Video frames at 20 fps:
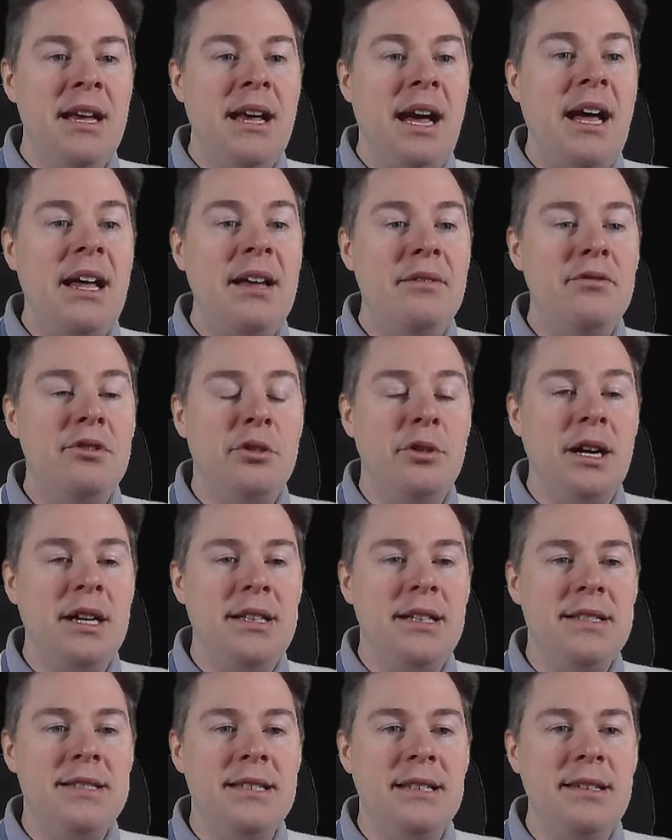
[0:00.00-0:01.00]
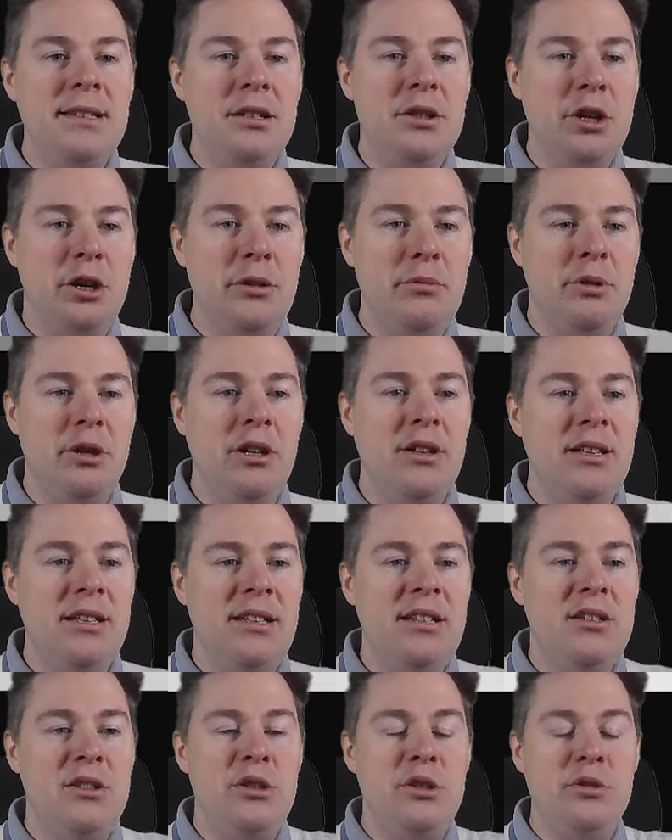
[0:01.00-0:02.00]
I have tried this in the terminal and
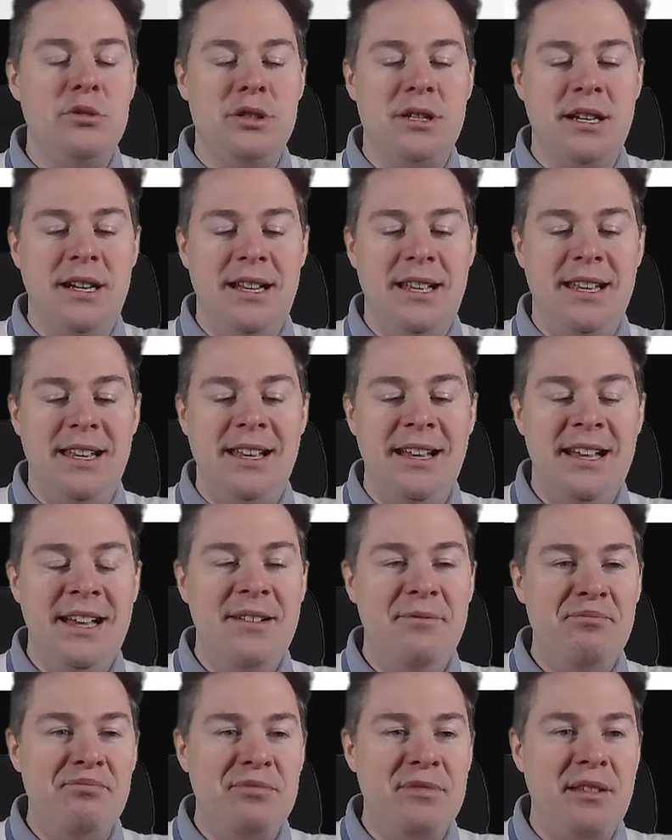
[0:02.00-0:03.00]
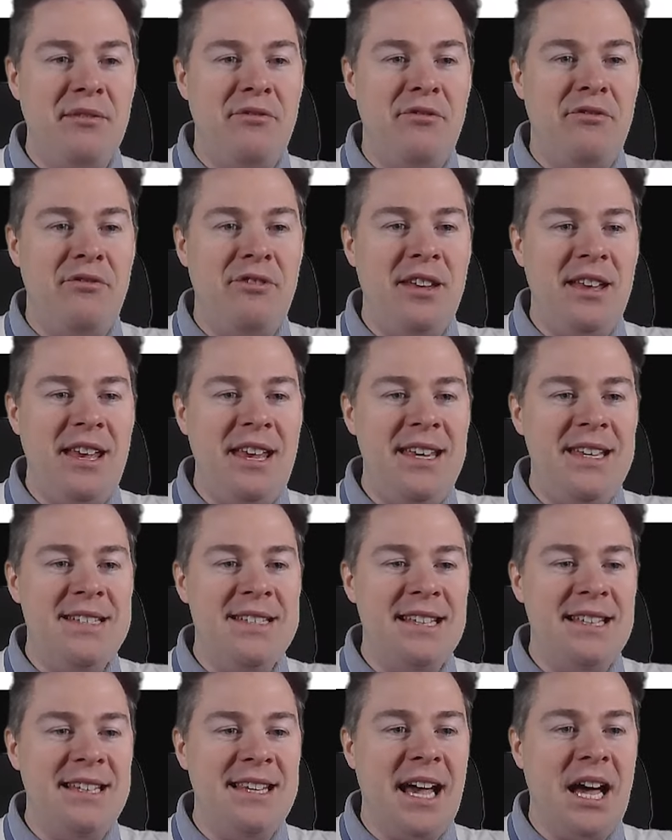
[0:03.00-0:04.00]
it usually
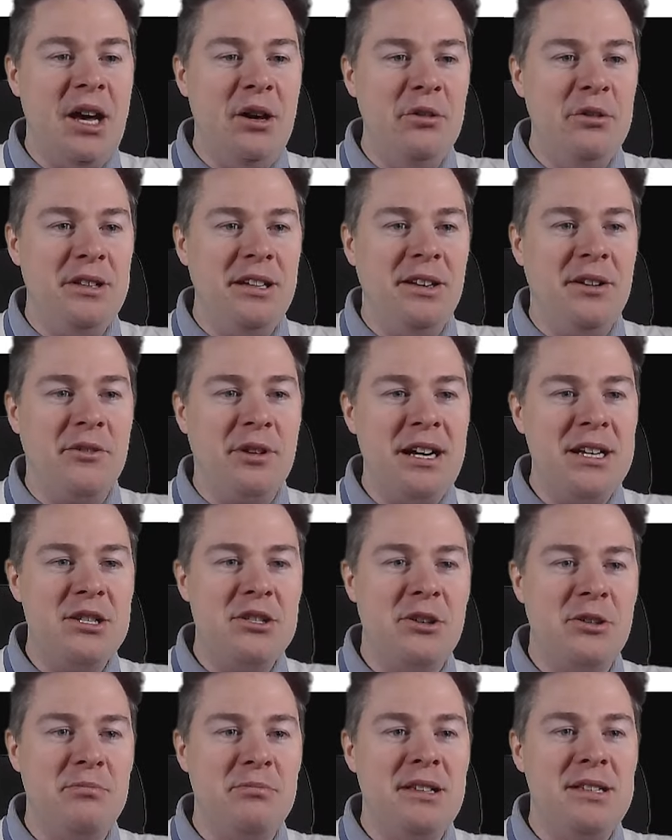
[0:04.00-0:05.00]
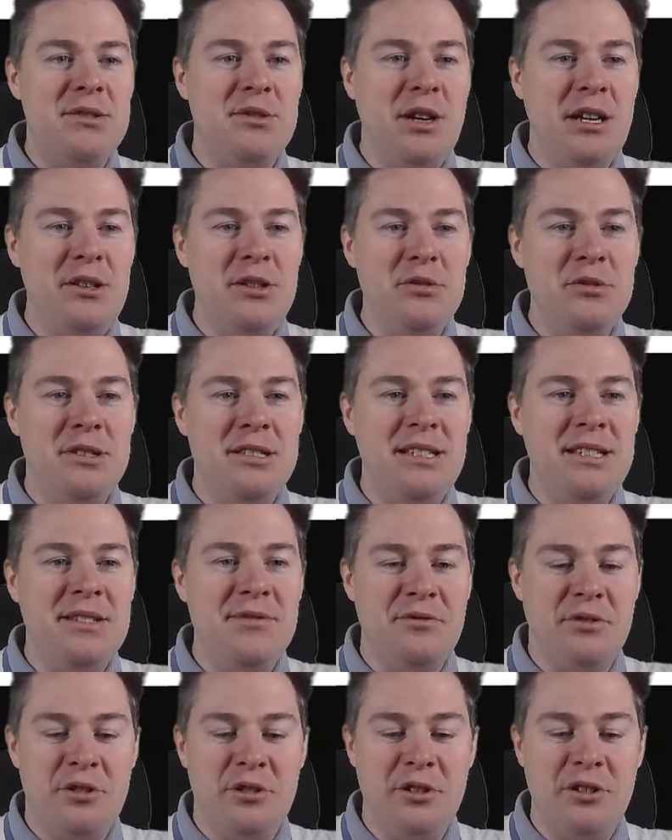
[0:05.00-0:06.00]
exit out and crash on me. So I use this
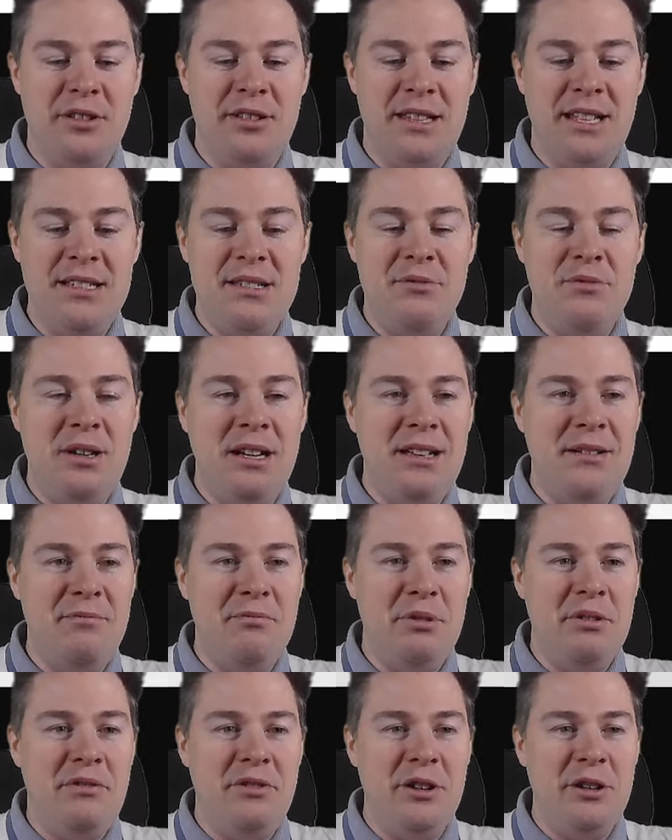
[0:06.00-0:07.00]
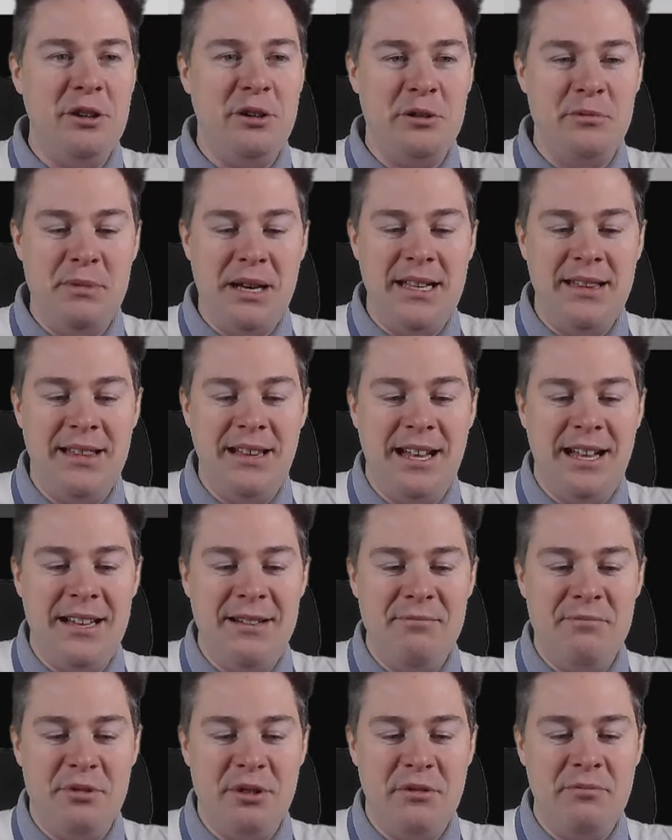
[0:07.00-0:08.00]
for, that's why I prefer the command
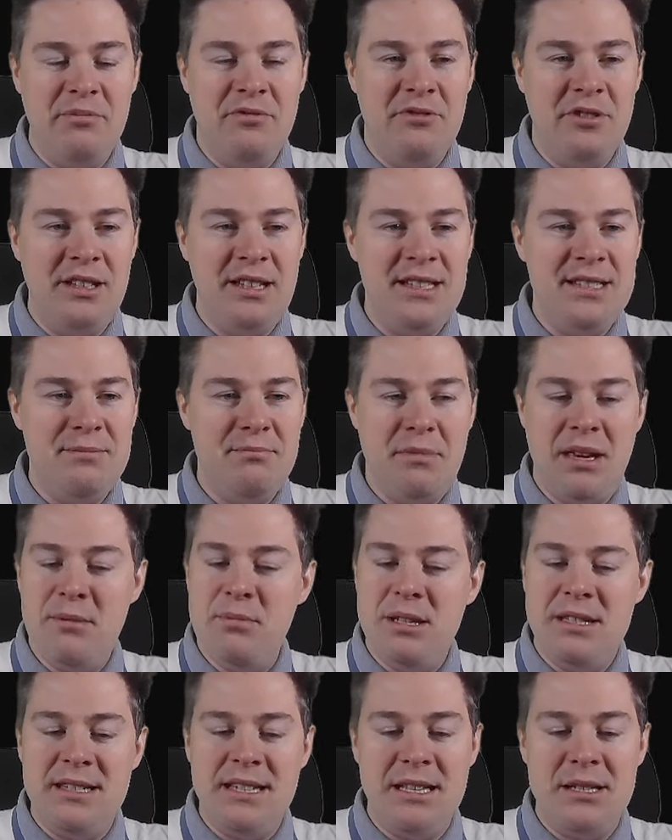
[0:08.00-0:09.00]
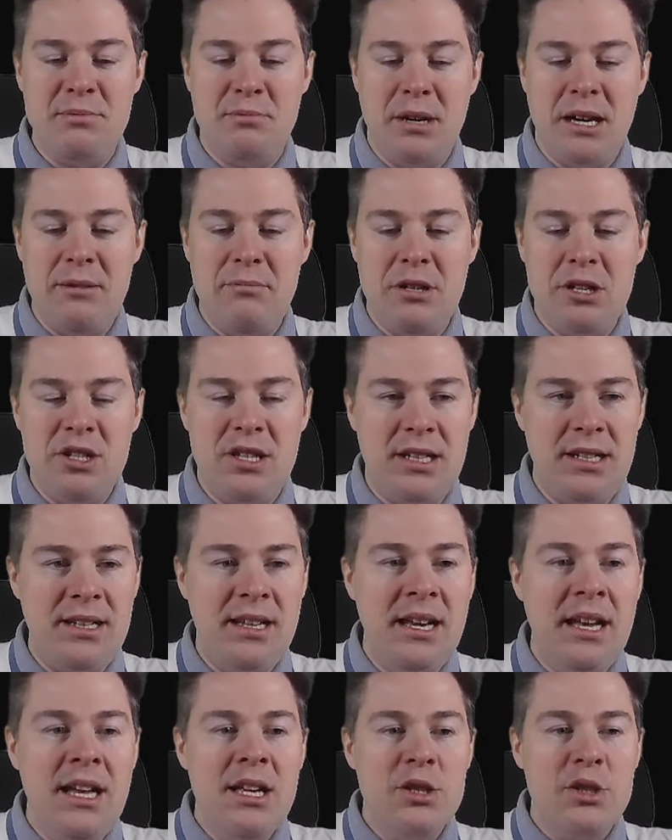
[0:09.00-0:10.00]
line prompt for this. Maybe it's just my machine.
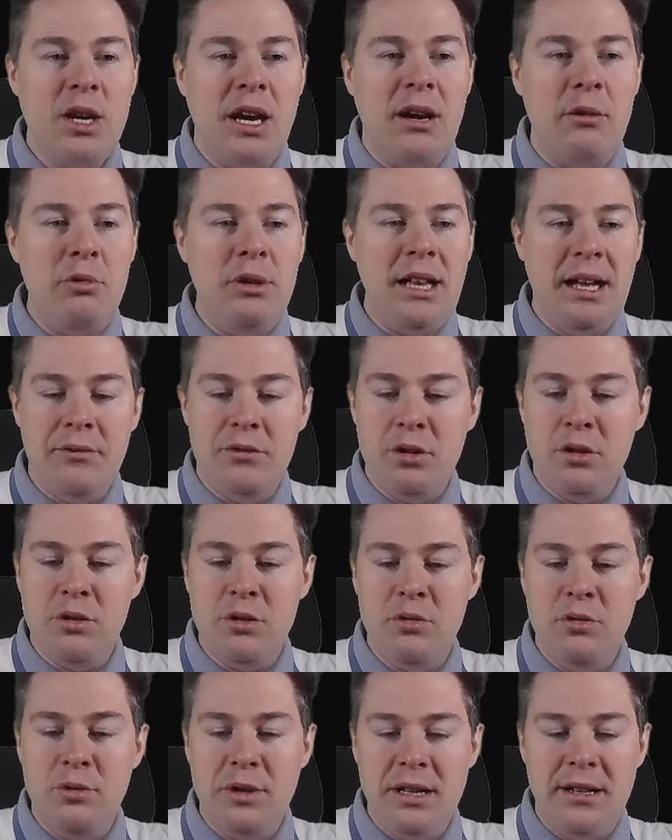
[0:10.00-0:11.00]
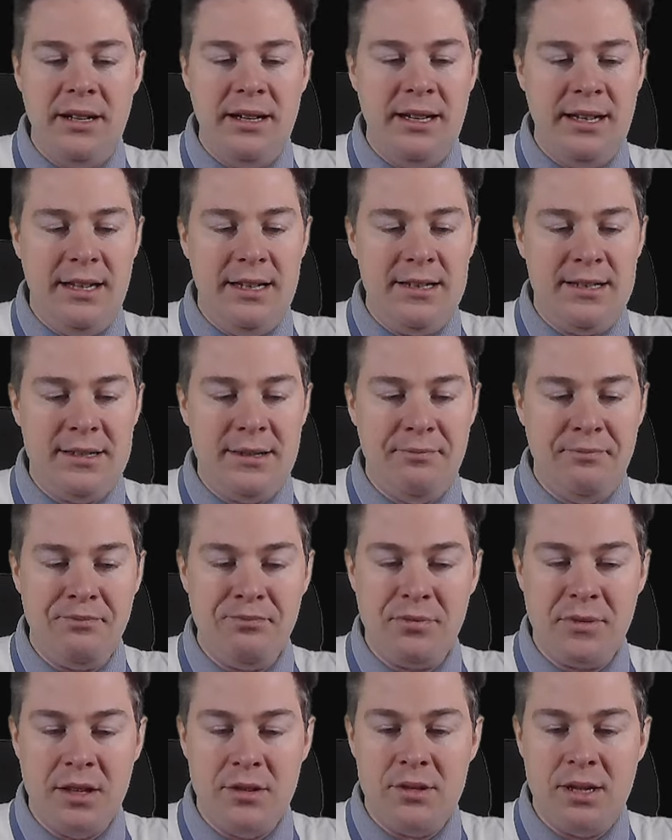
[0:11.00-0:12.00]
So I will have to go where it is.
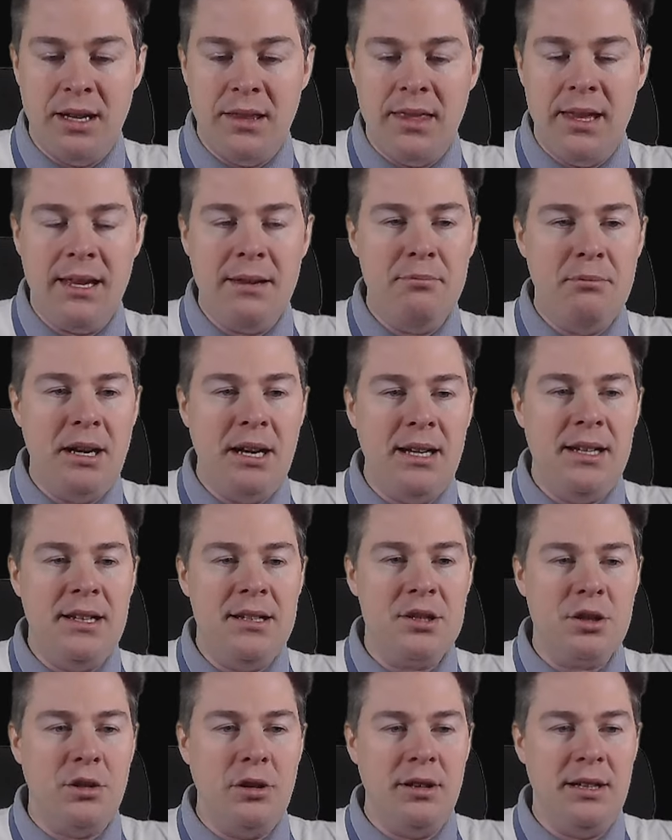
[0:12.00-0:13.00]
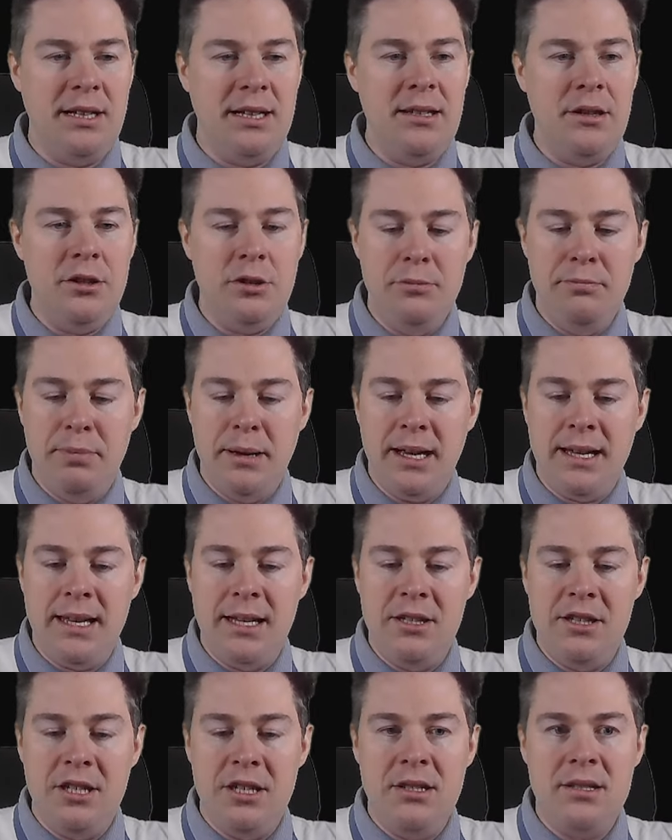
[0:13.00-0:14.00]
So I think mine is called Intune
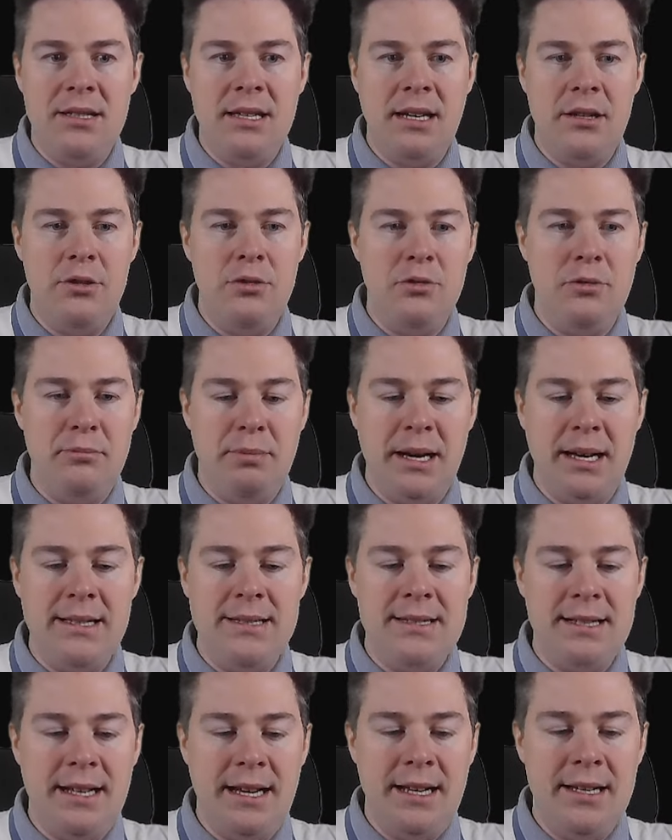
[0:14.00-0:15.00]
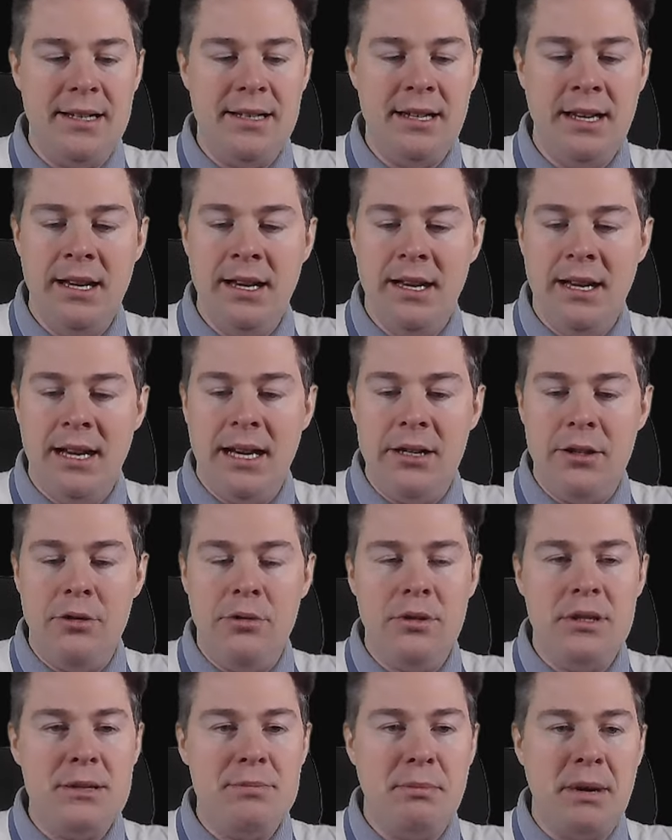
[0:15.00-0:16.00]
packages. I do a backslash. I know
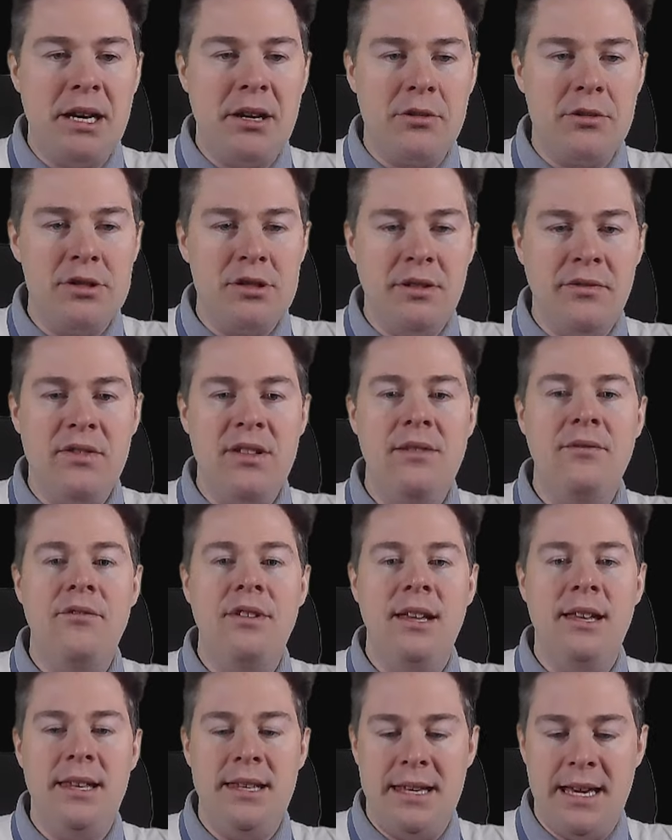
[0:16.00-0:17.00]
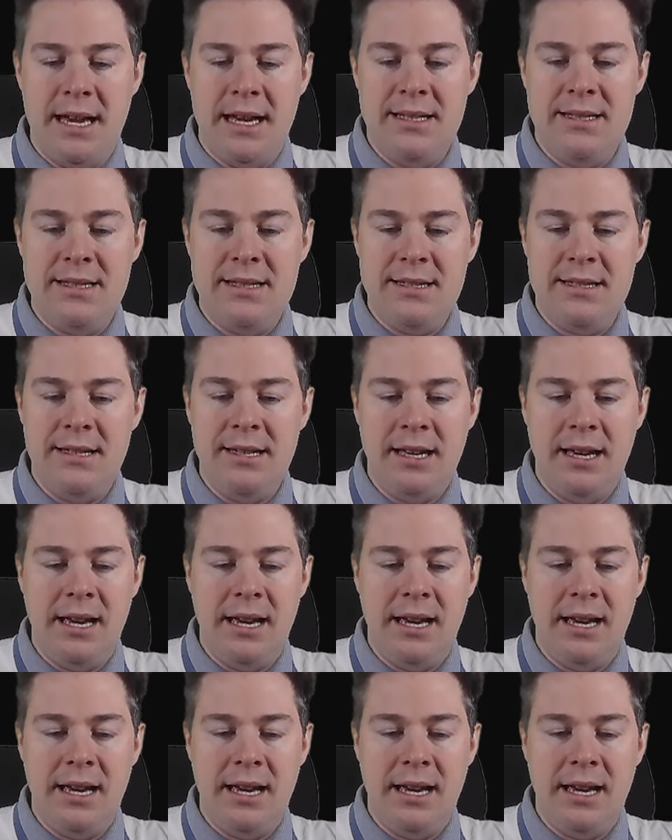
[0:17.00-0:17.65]
it's Microsoft something. Yes.